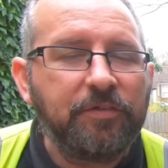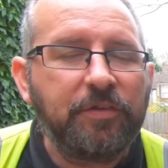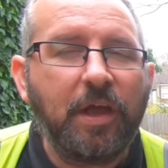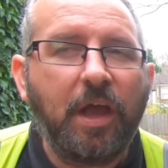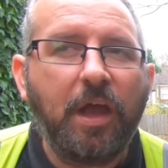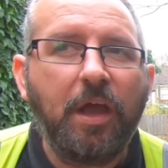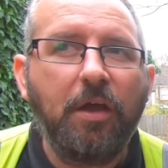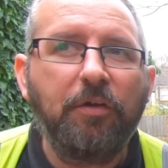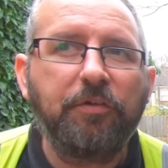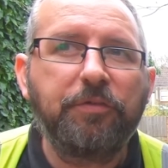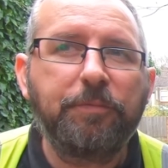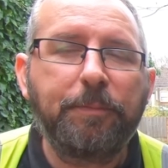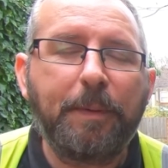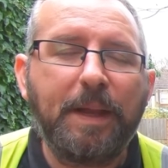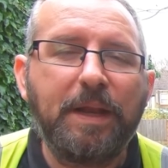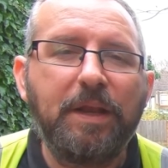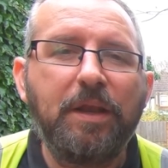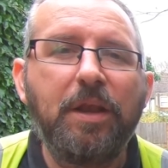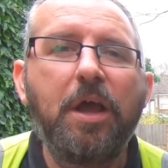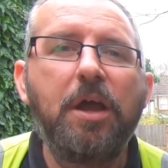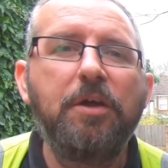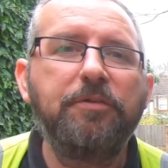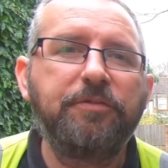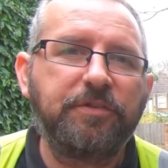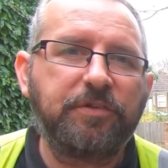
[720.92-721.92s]
so I spent
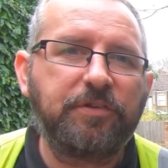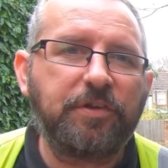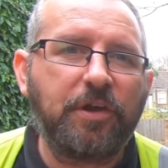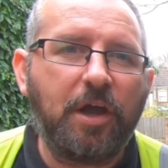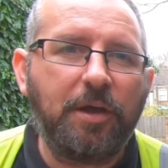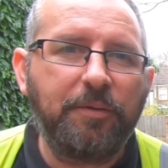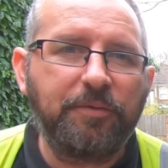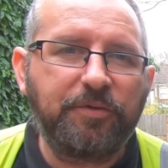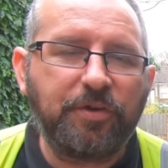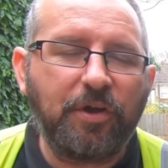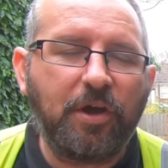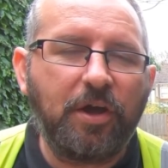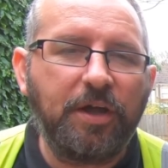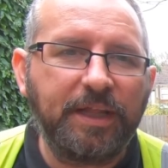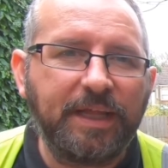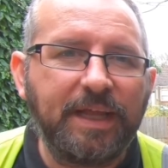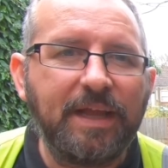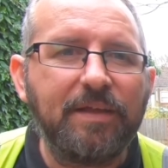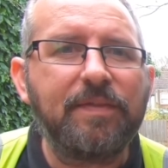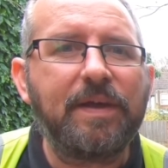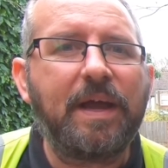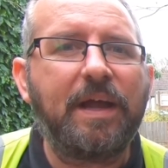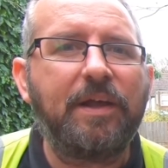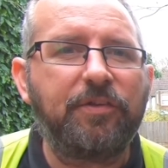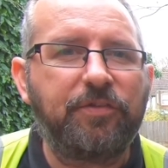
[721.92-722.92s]
loads of time trying to
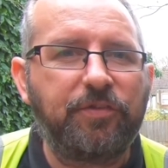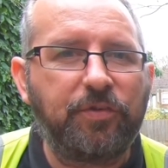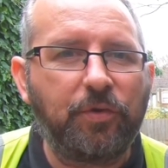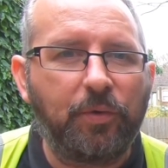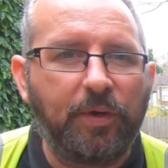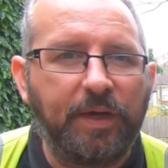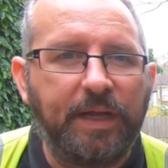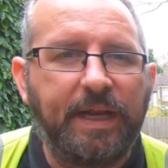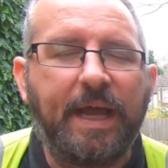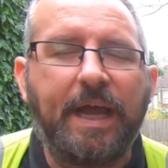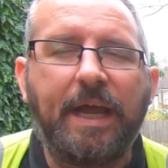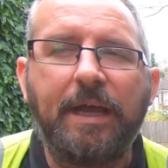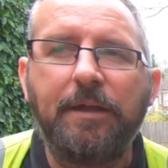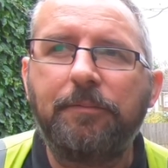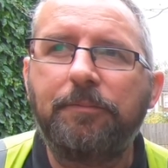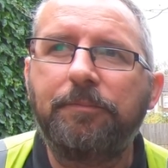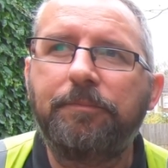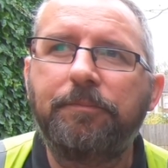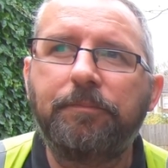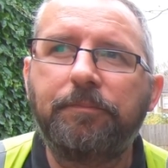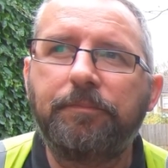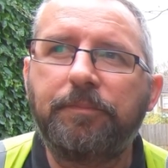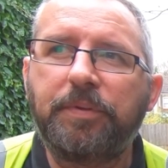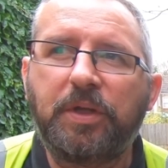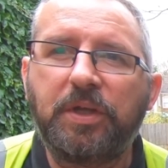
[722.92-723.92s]
get that sorted out
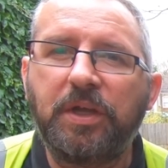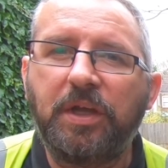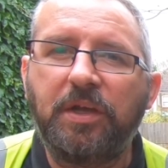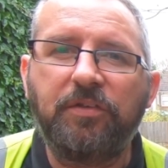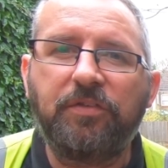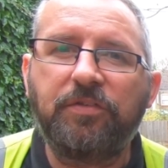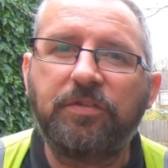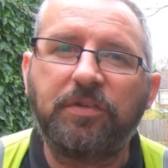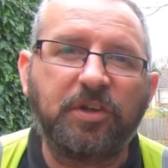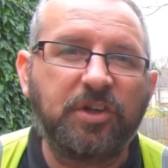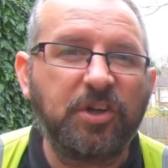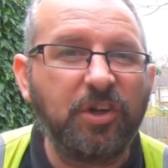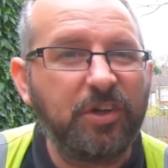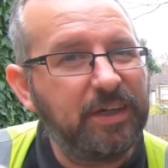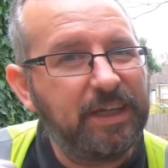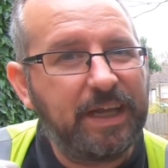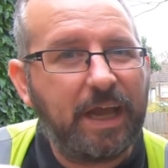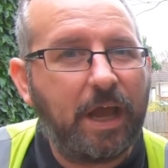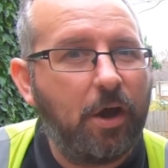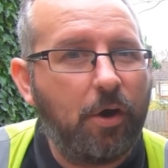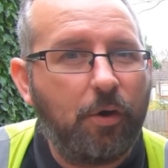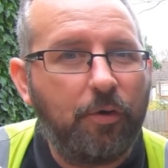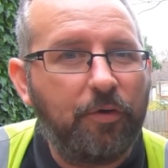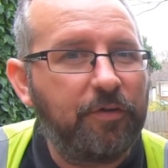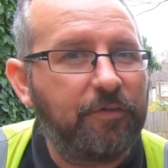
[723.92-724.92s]
because couldn't
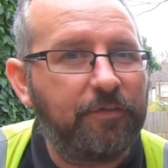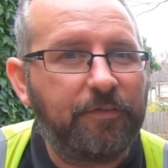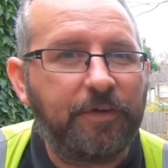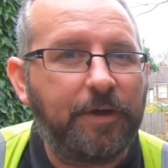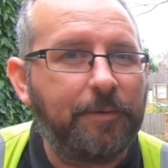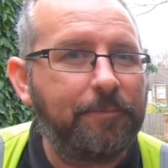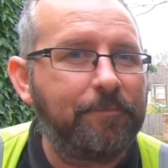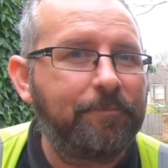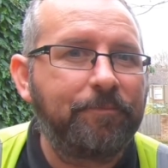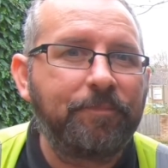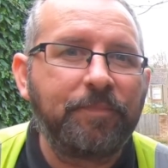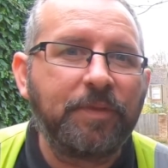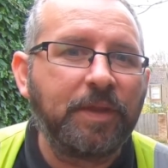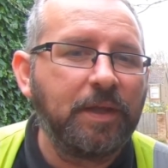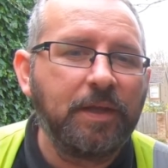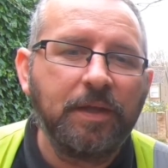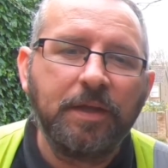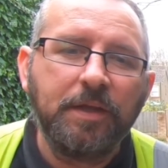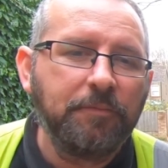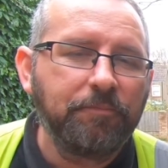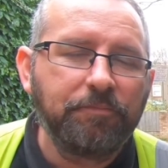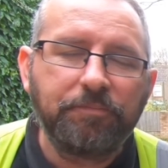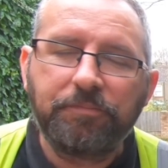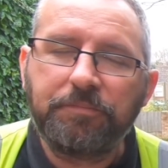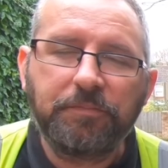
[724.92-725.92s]
get hold of them.
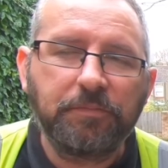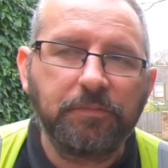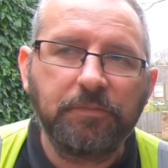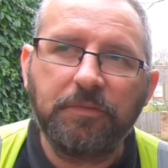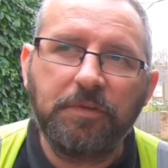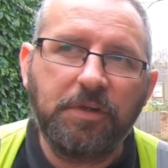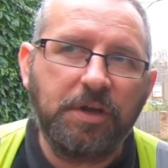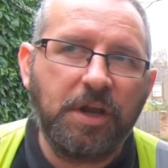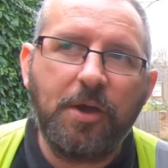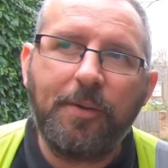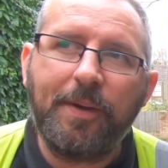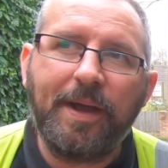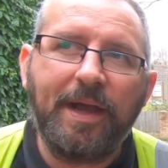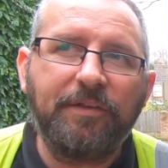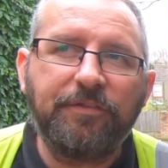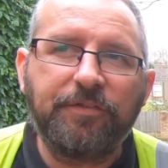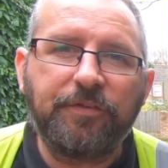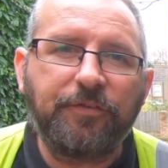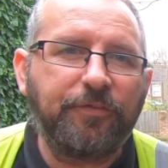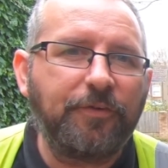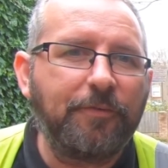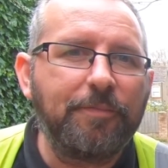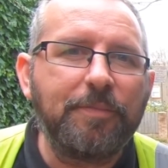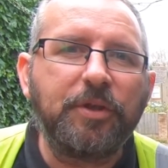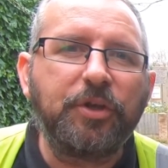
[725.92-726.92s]
No
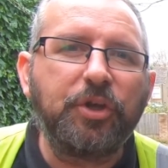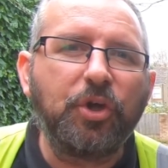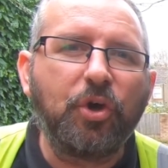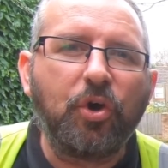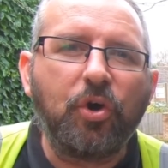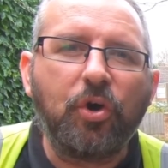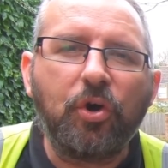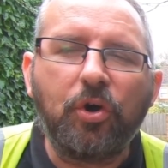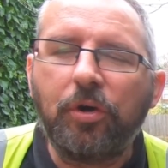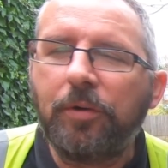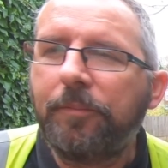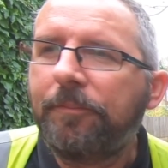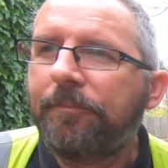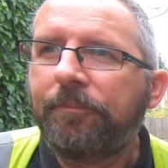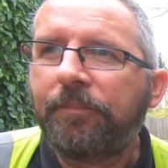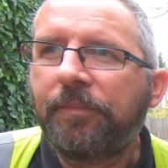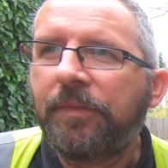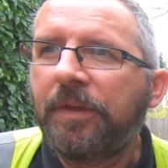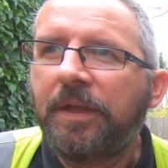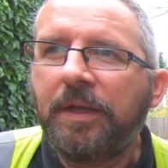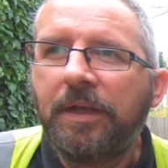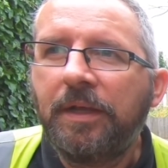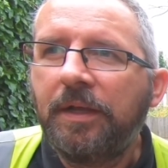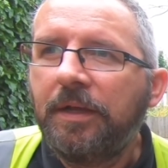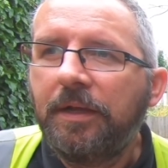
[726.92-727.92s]
answer from the door.
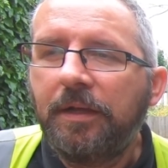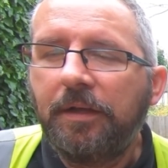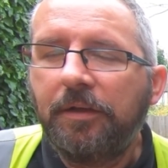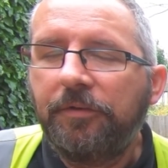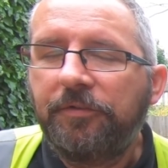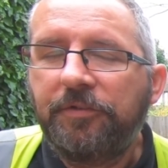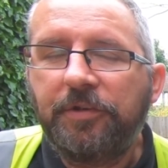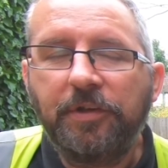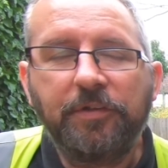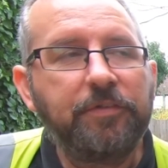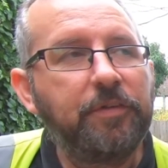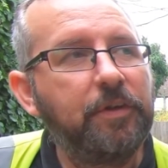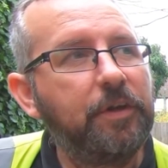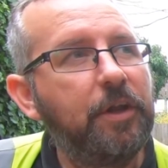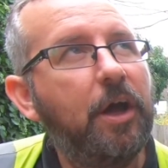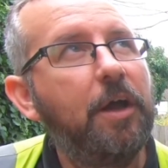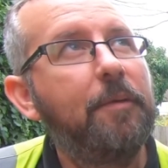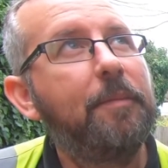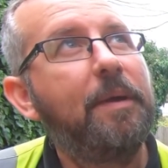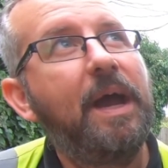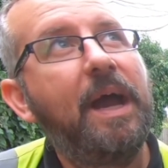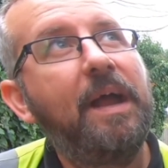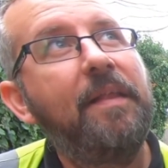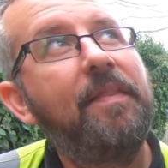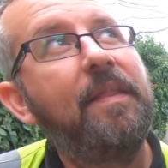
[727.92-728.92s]
Just a nightmare.